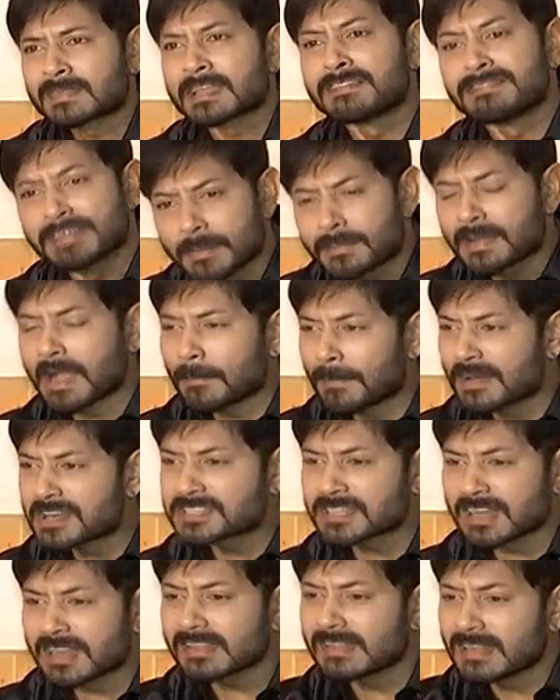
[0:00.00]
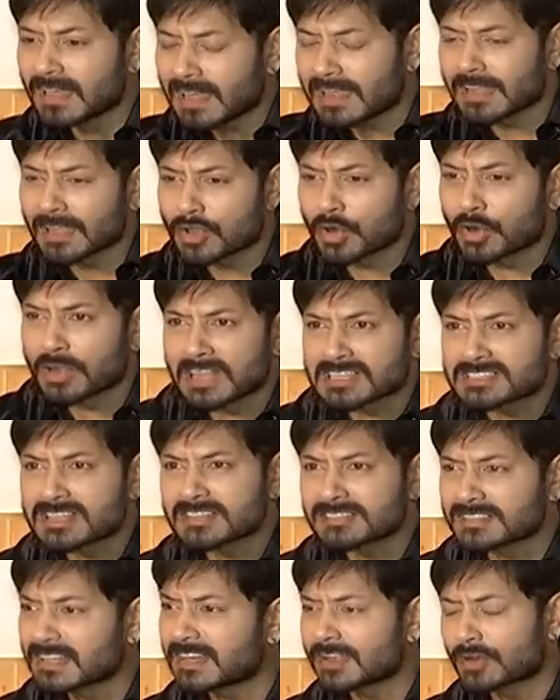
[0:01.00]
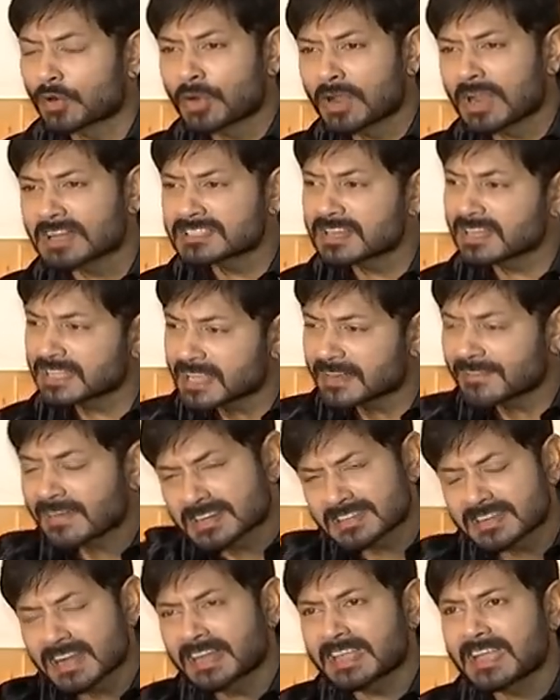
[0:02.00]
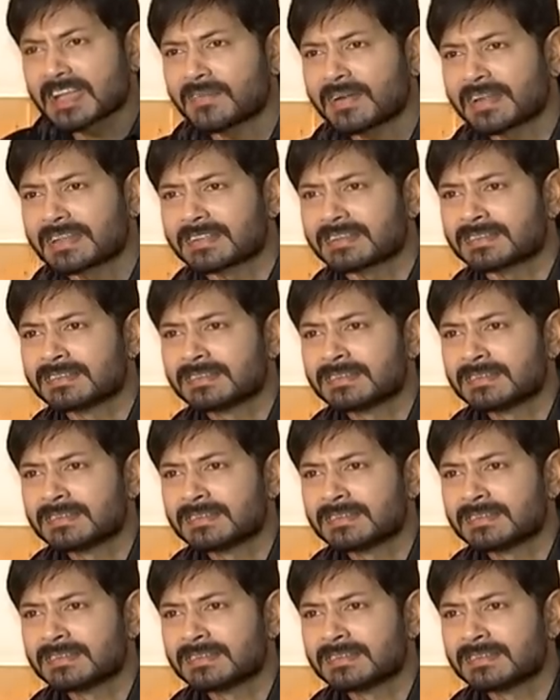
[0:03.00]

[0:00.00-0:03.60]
If I'm commercial, I'll not rundlashless and rundlashless, the revelation at Yavani.